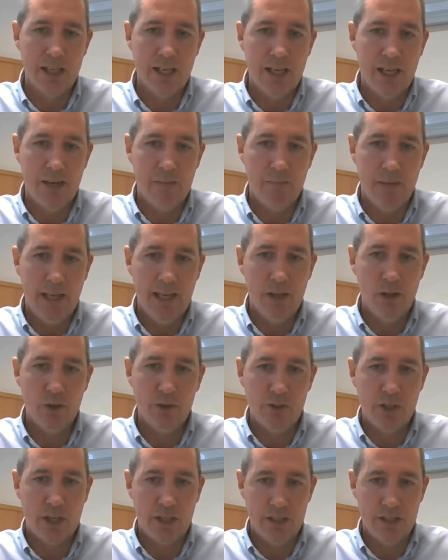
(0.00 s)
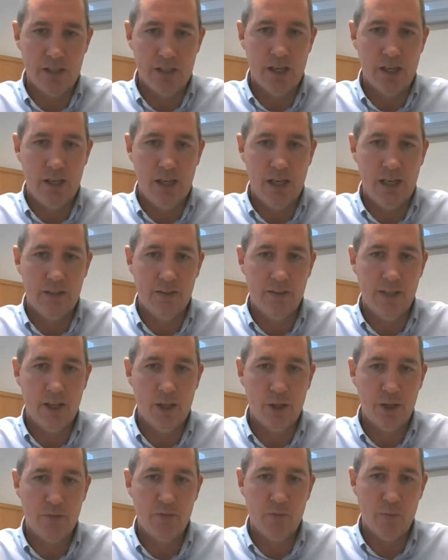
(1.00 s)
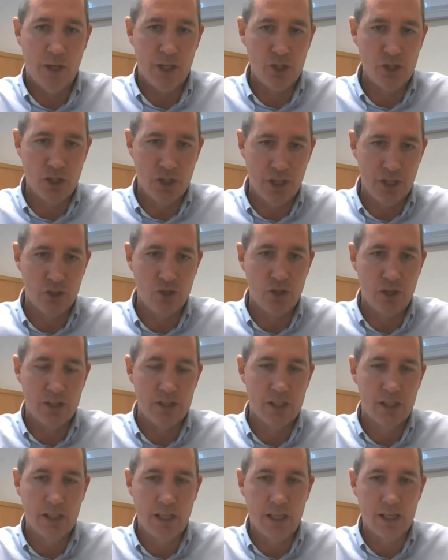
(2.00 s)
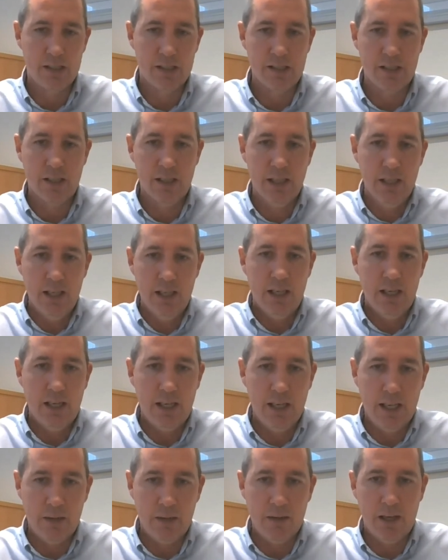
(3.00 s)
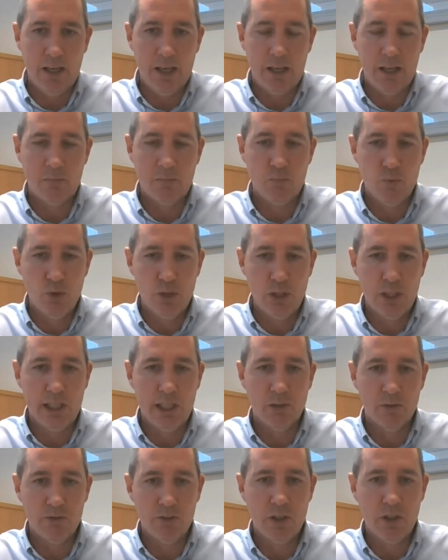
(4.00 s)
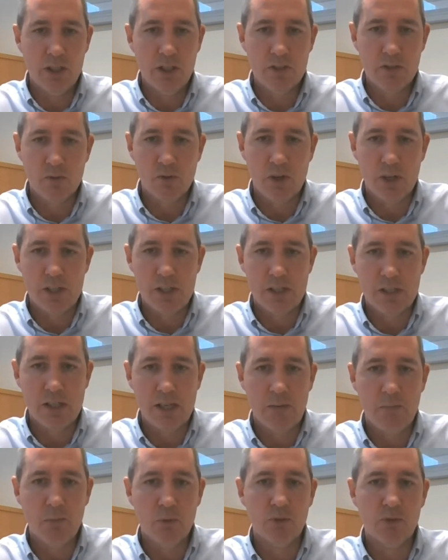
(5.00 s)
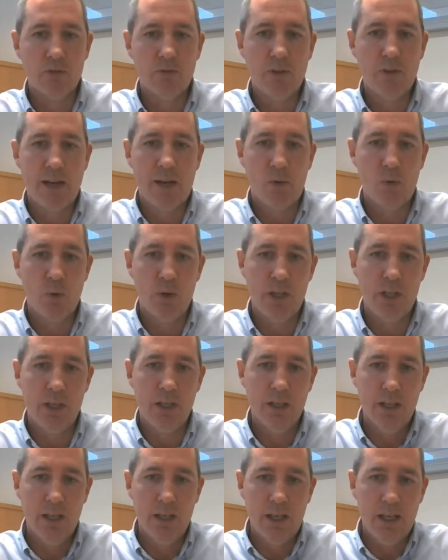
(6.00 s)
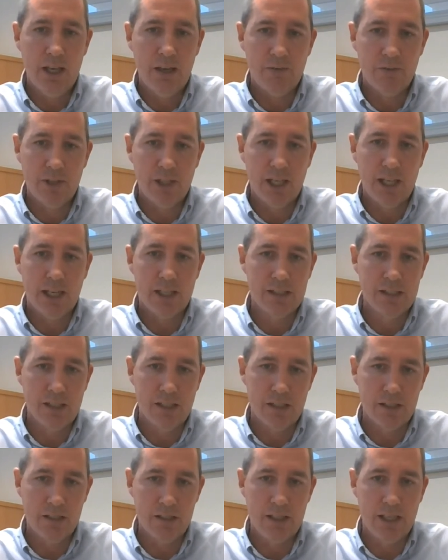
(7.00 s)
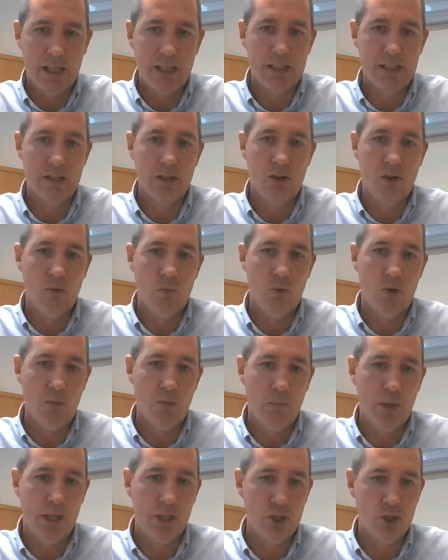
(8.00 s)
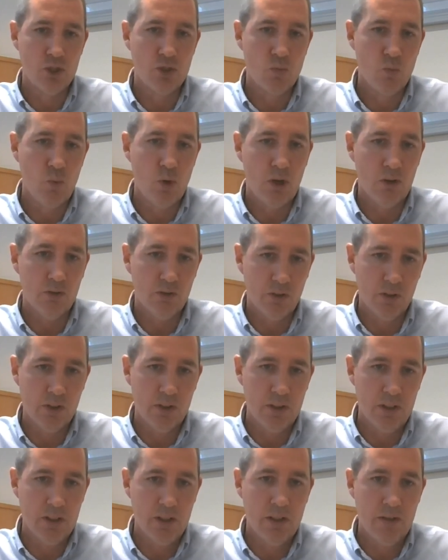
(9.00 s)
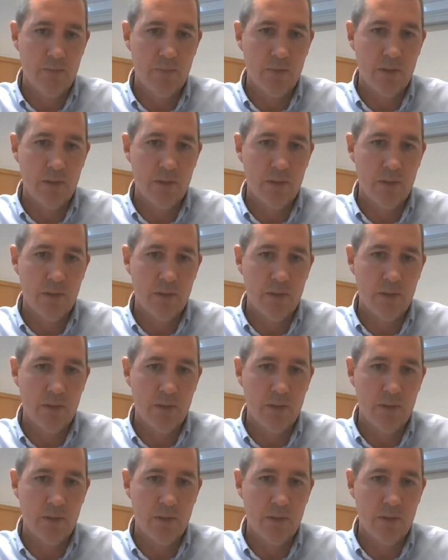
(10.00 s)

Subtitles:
health data and health information and then trying to connect it. And I'd really love to hear some great examples of how we have collected data on what patients want